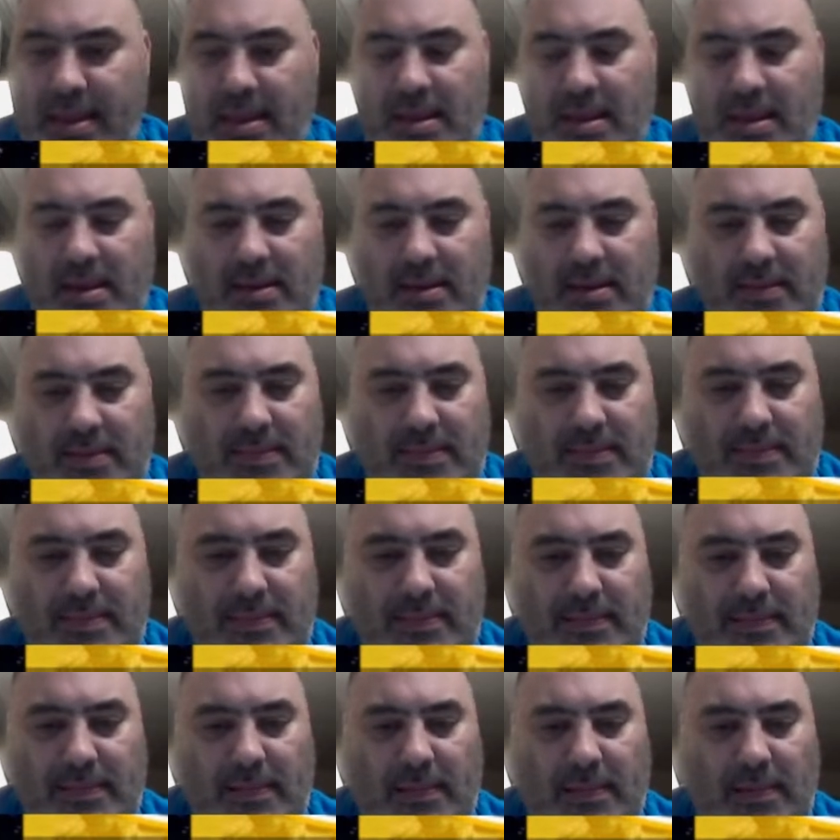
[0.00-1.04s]
Mr.
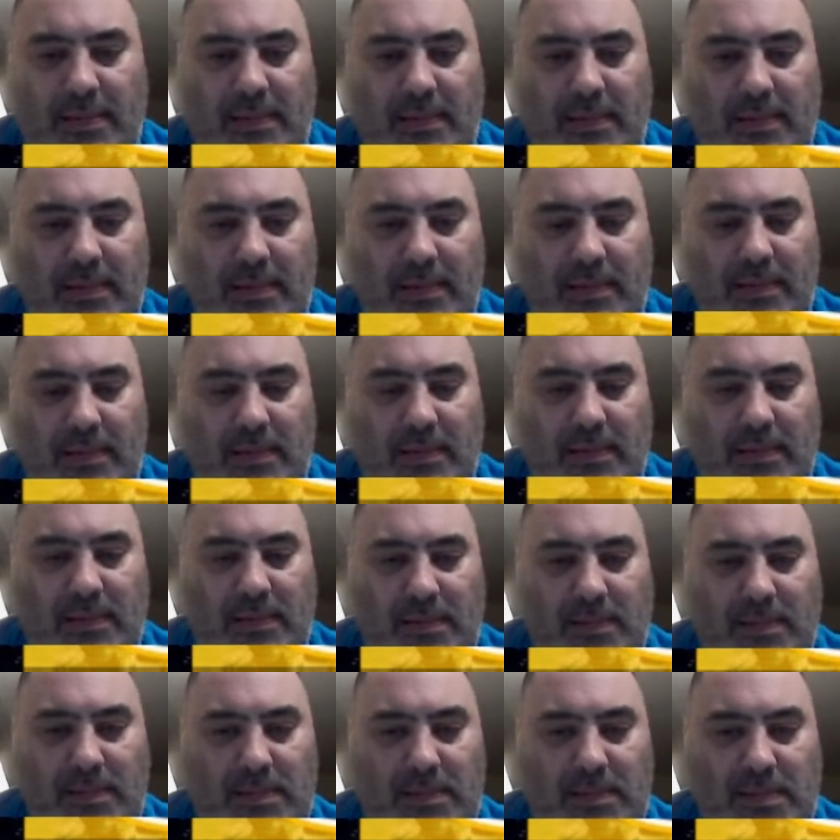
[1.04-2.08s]
Bigsby,
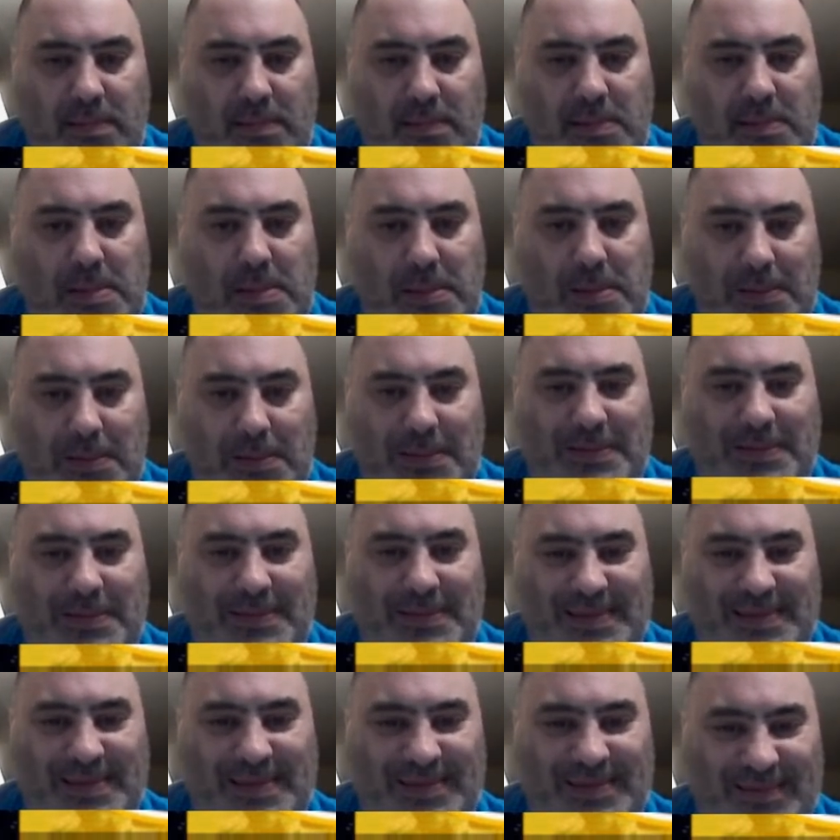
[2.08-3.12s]
congratulations.
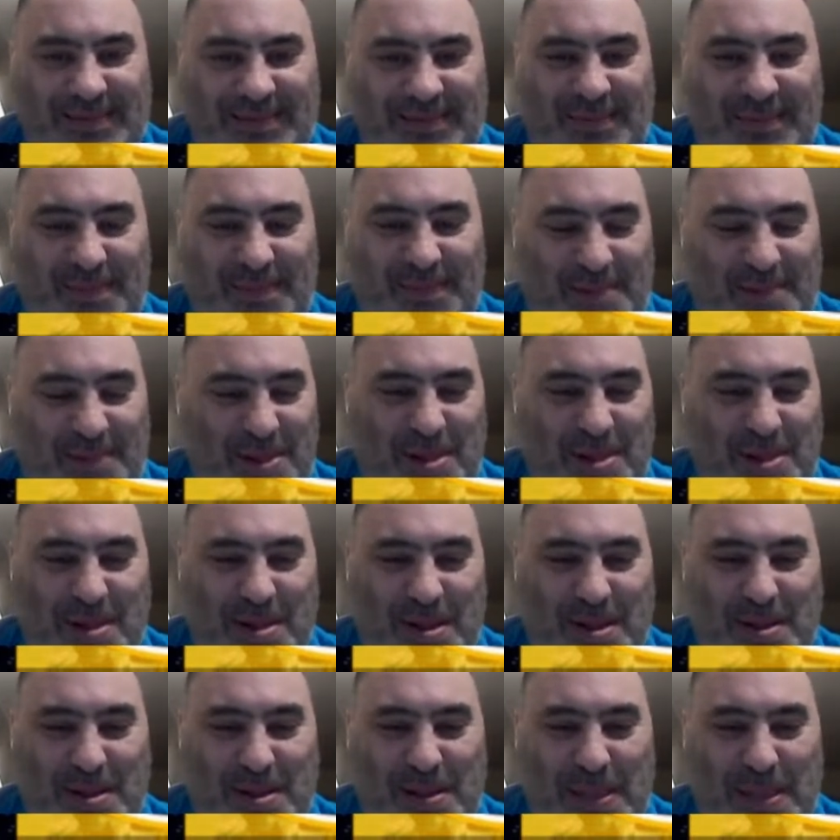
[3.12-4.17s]
You have
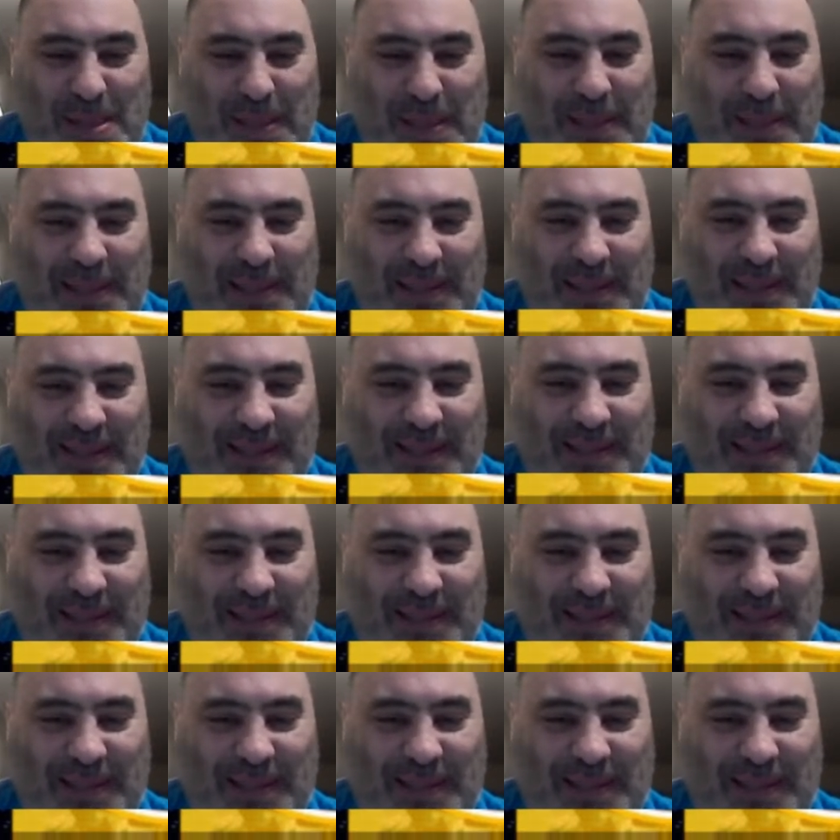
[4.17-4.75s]
joined the squad.